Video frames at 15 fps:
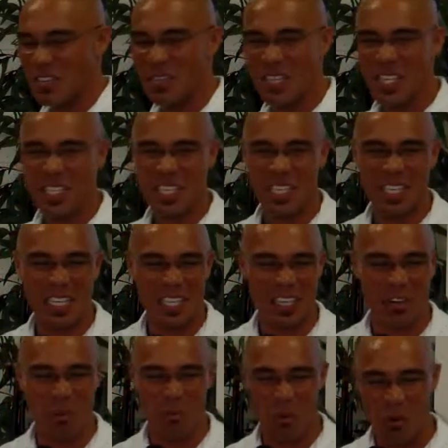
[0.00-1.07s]
even
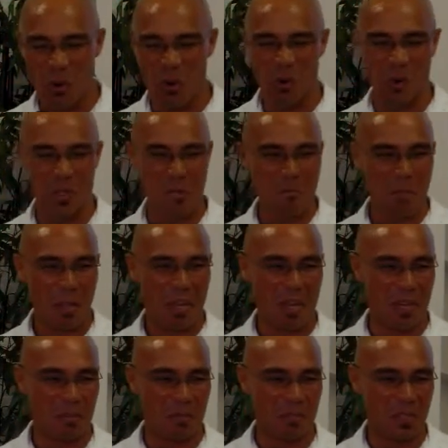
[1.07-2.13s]
in our world,
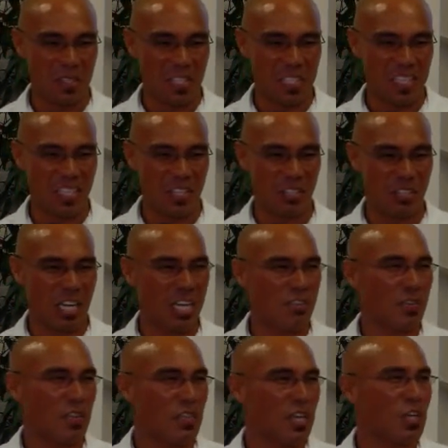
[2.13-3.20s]
there's
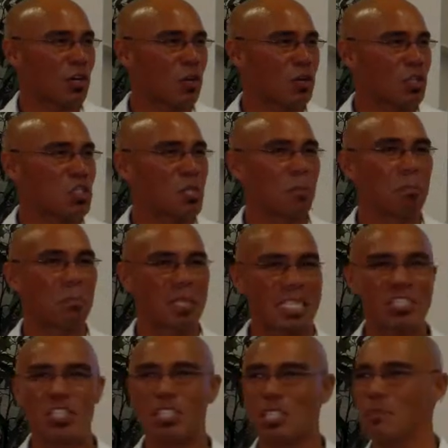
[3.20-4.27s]
kind of a thing called the
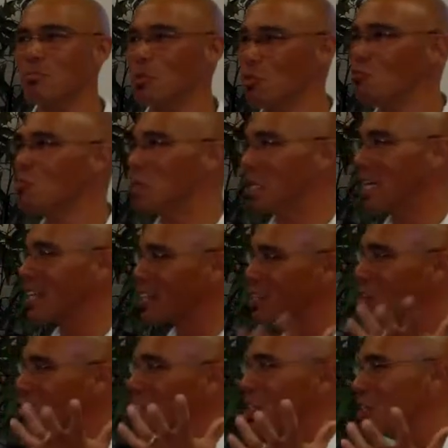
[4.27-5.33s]
simplicity movement. I'd
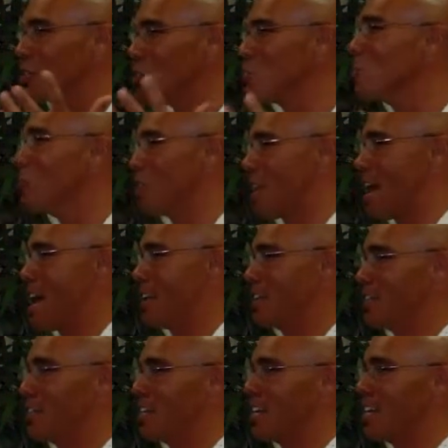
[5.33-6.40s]
encourage you to Google
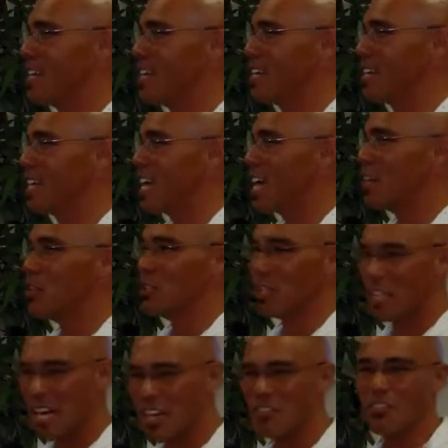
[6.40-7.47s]
that, okay? And there's
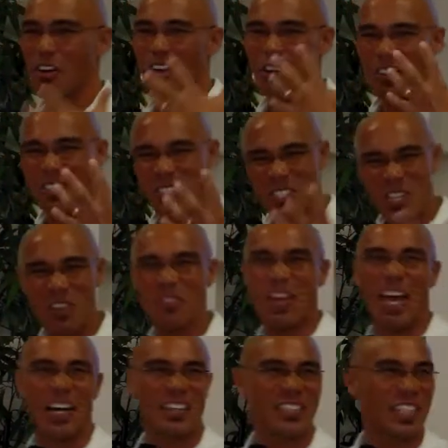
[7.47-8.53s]
a lot of
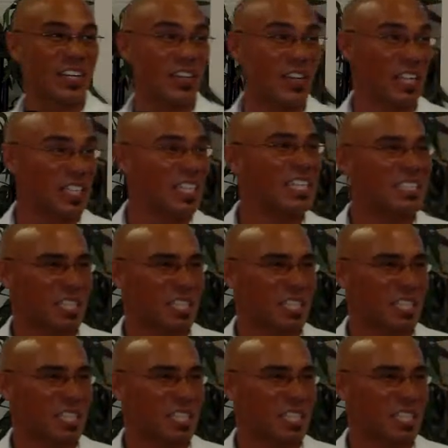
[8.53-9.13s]
stuff out there, and